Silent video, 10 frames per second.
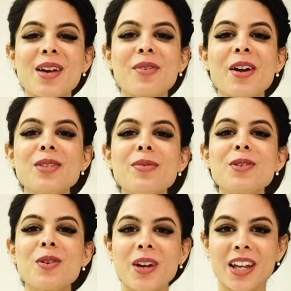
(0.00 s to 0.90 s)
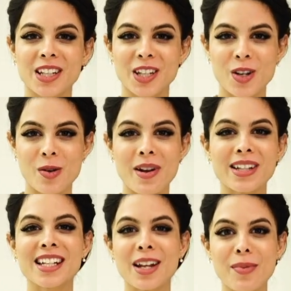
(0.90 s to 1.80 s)
I'm going to be talking to you about
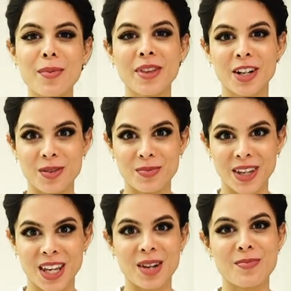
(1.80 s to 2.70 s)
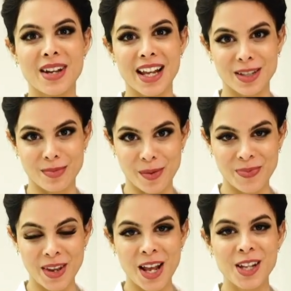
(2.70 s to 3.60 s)
step-up therapy in melasma.
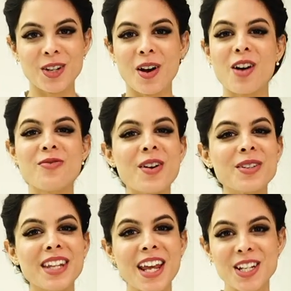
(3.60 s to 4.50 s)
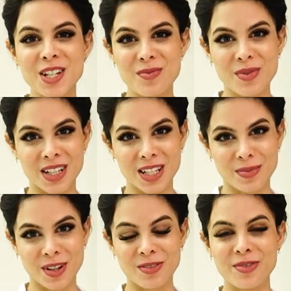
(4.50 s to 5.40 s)
So our foundation
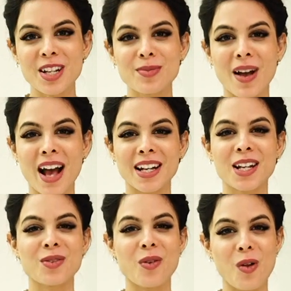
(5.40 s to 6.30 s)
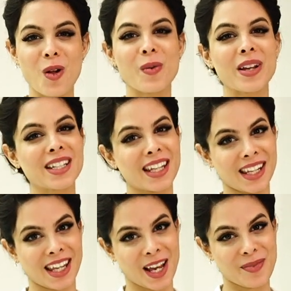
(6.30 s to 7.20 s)
principle, first part, is always
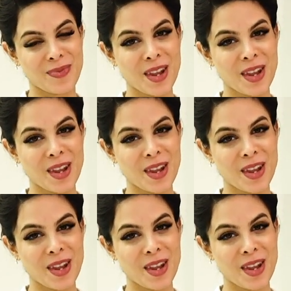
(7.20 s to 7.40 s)
skincare.